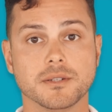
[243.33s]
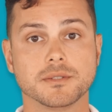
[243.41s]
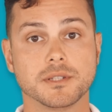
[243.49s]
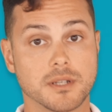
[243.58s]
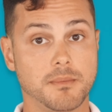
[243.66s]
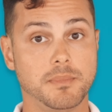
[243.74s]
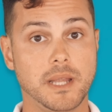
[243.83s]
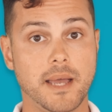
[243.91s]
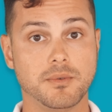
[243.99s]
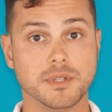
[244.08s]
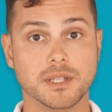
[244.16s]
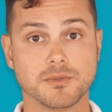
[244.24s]
to comply
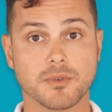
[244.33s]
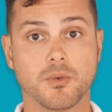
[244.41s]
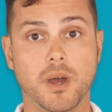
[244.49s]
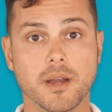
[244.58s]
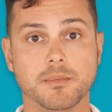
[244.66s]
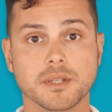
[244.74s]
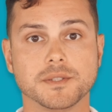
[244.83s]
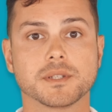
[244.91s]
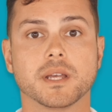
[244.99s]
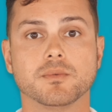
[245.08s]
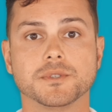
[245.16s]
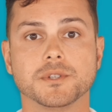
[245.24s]
with these requirements
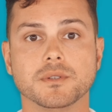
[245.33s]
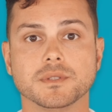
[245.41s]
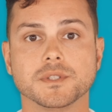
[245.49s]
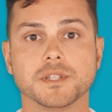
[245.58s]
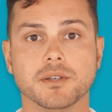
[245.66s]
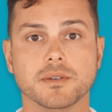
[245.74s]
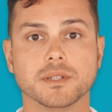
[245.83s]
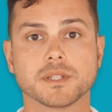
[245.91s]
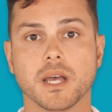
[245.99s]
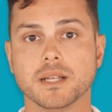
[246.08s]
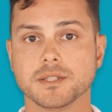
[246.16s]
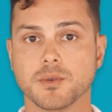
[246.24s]
can result in serious
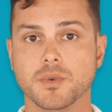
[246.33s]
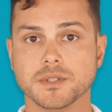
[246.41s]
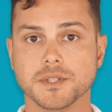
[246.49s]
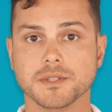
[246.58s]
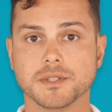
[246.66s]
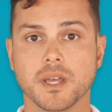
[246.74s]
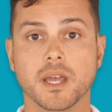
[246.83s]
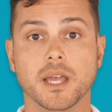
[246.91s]
consequences,